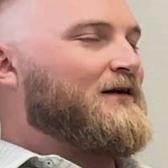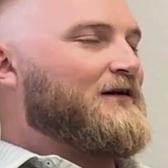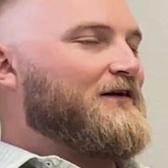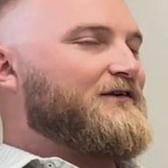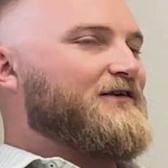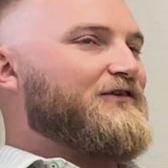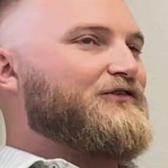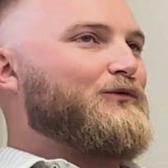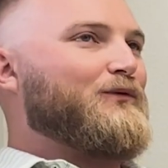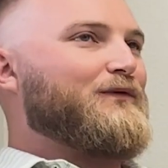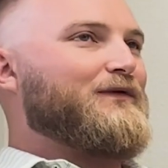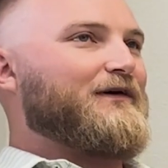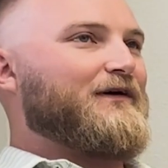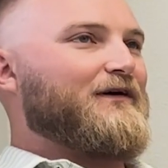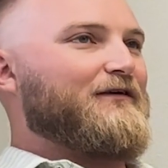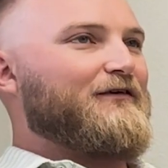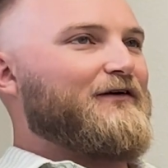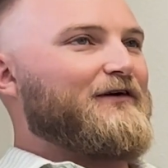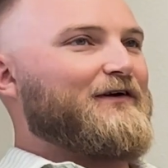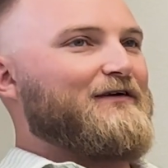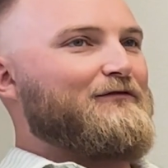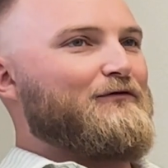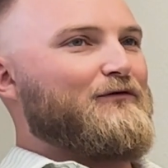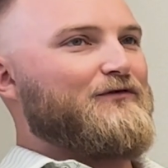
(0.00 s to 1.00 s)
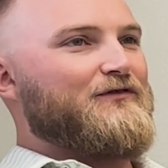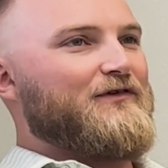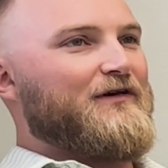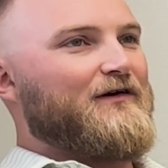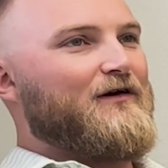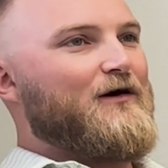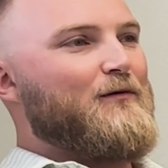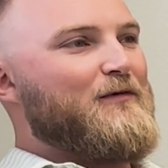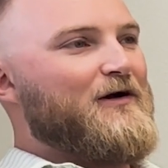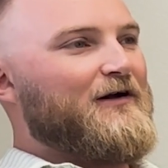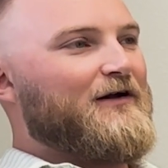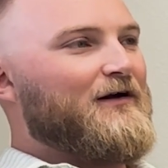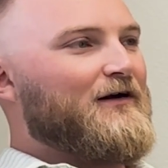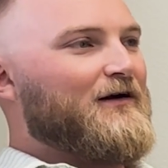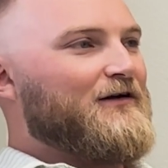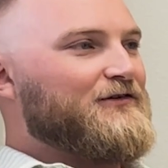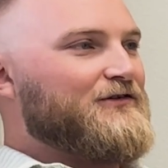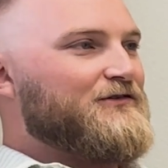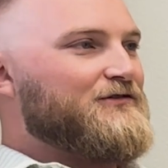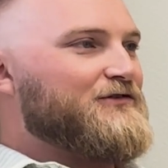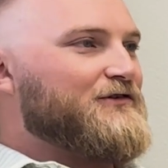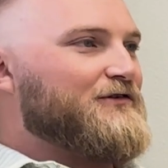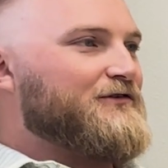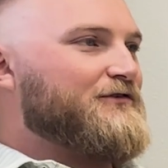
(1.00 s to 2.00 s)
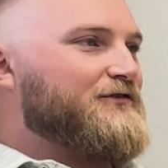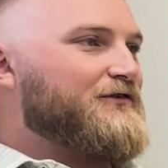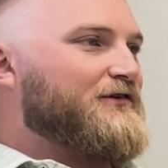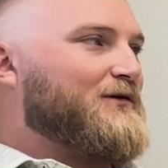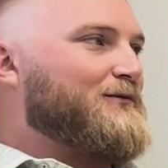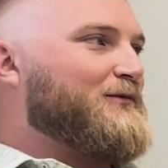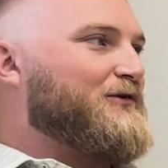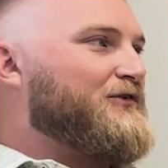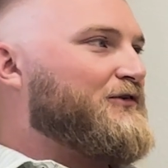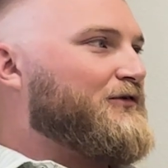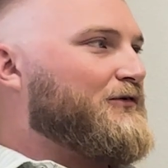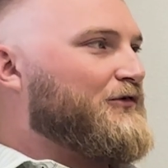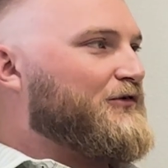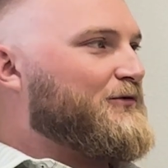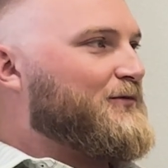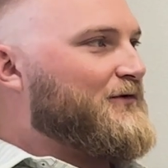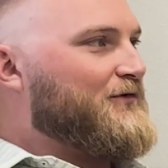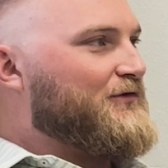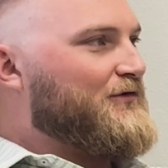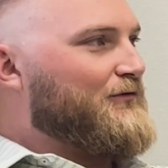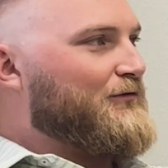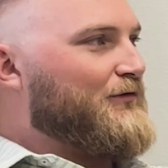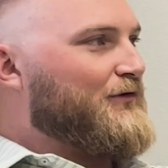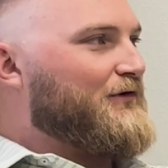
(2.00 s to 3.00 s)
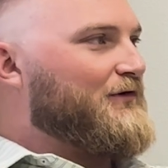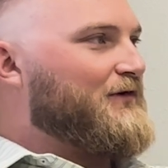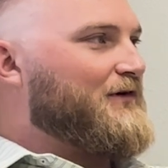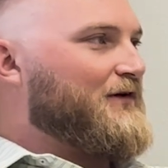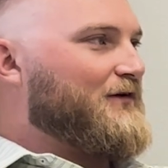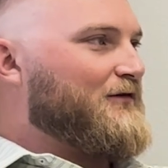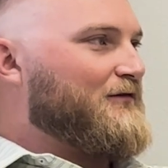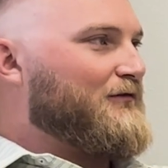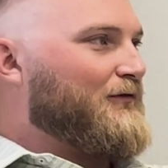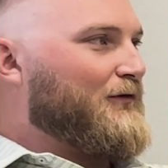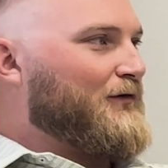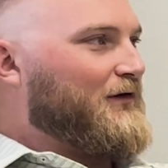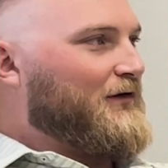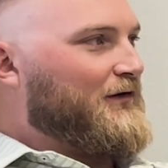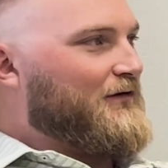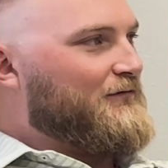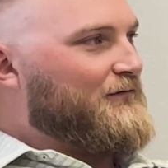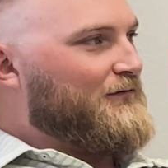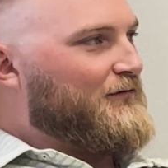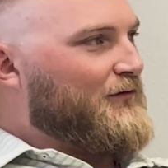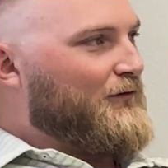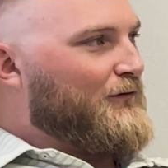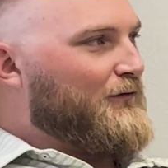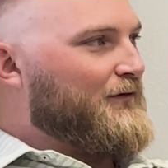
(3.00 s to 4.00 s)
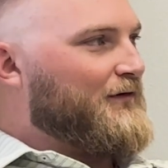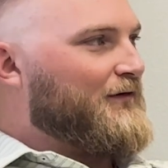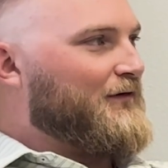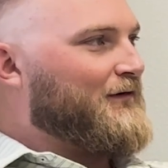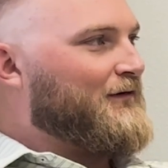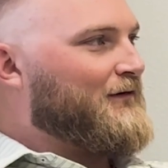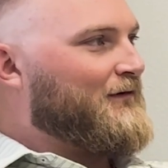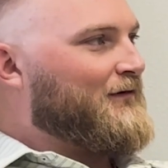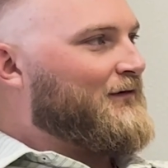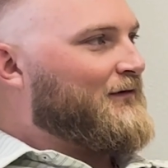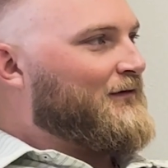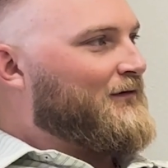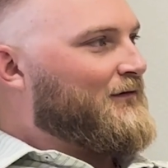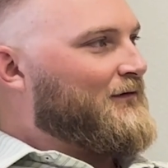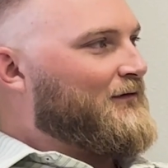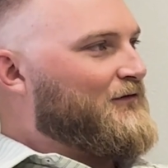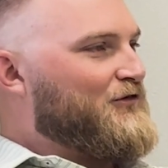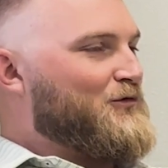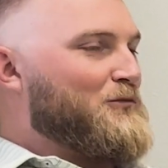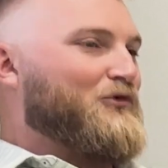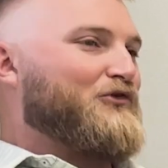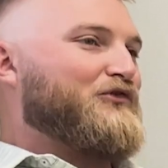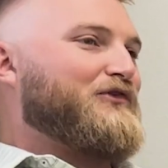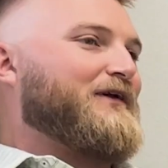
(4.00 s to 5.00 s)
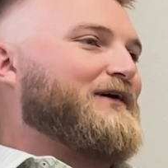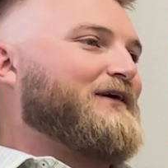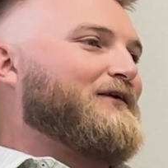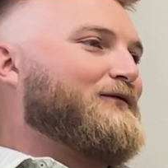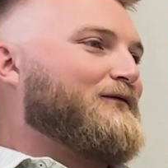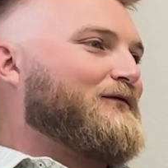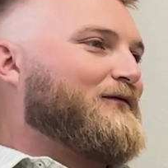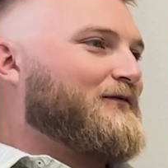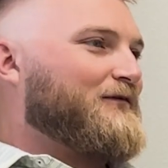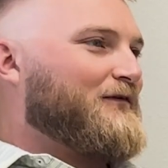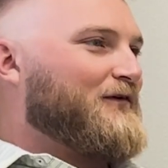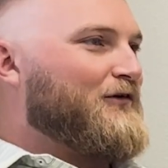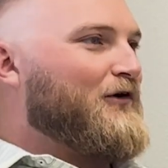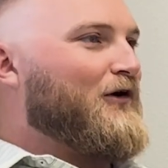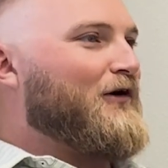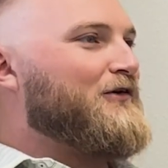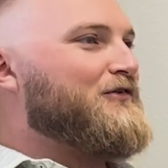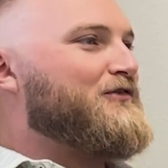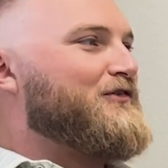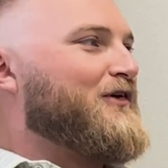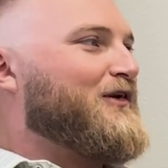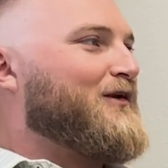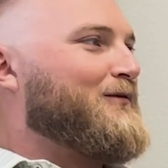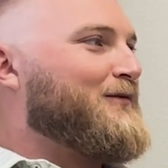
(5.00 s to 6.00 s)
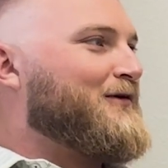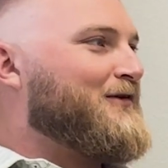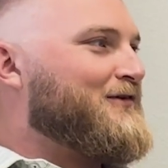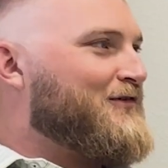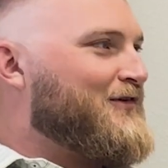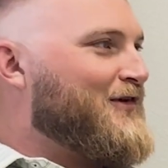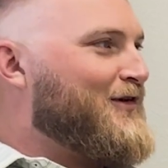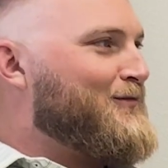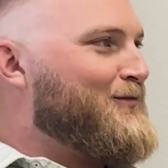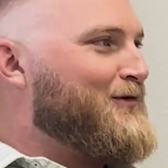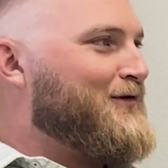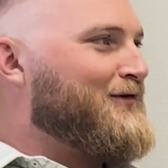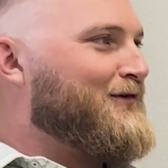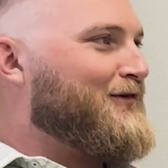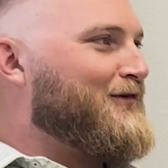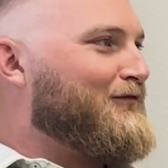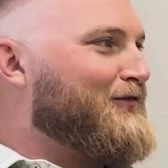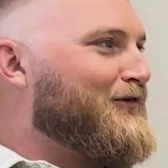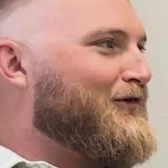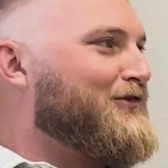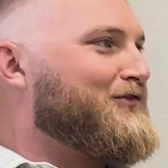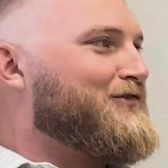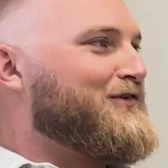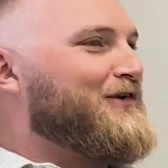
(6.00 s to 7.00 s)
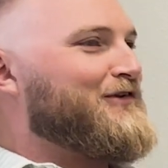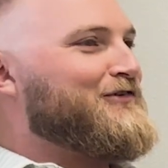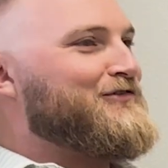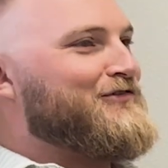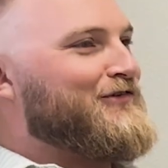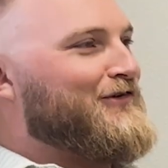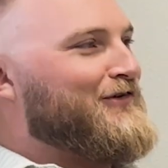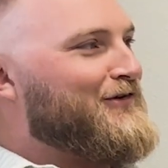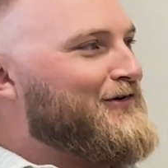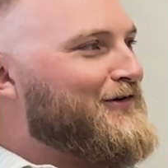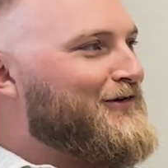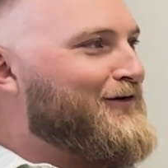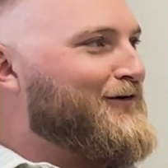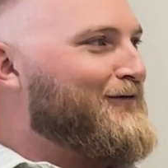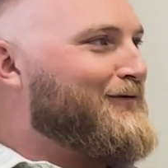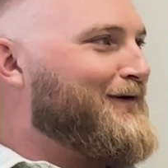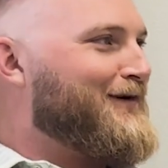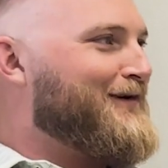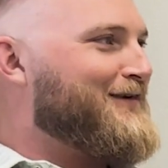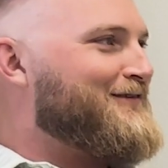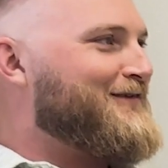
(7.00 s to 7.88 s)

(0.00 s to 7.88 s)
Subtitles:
Because the one thing I've heard, everyone's like, oh my gosh, insurance is going to be too expensive where you can't afford to live in Florida. It's almost like the NAR settlement statement, the real estate agents are going to go away.